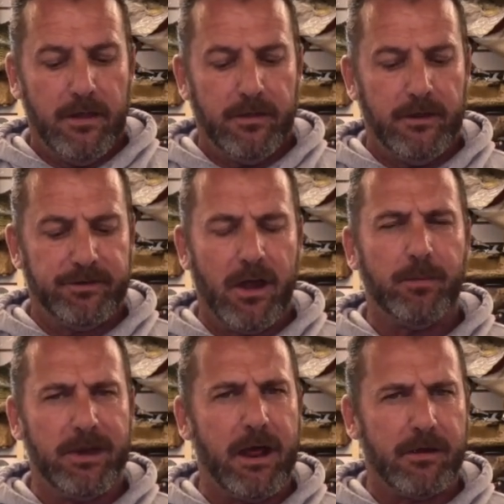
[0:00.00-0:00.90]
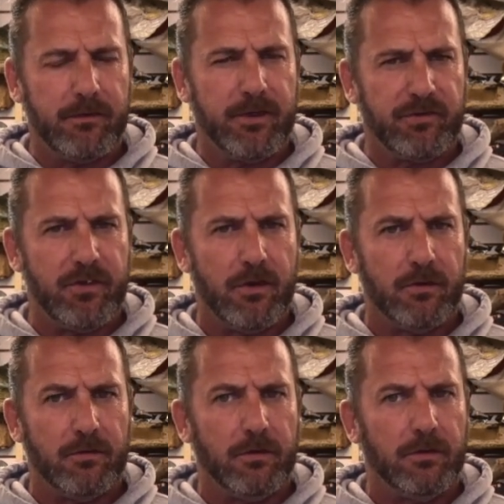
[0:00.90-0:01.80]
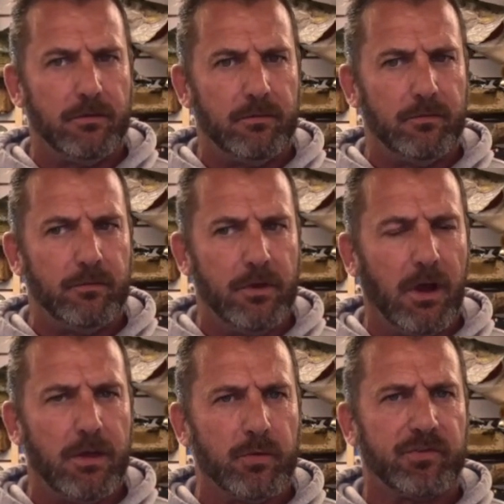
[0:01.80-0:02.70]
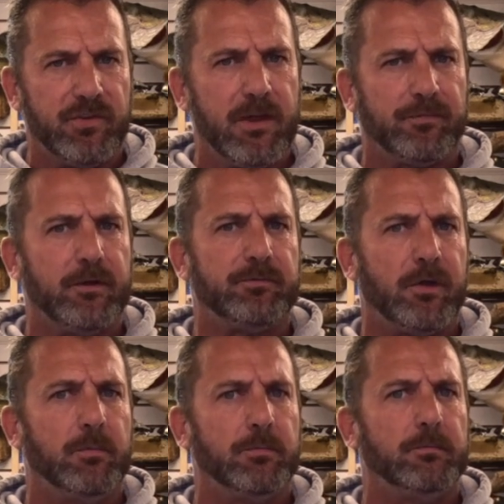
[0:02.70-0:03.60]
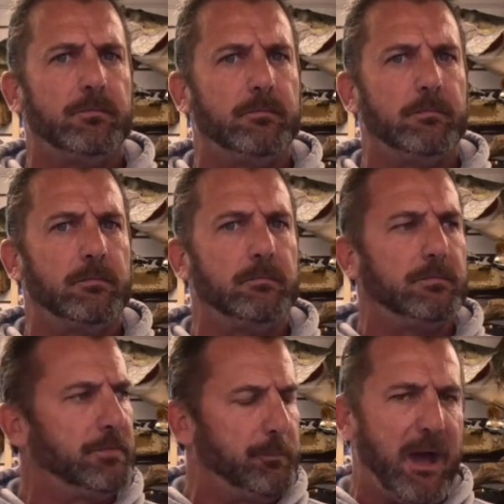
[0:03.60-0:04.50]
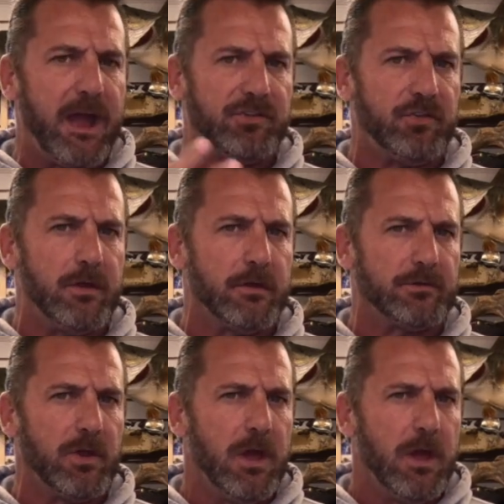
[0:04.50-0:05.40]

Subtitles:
The tournament down there this year really was different from the past years.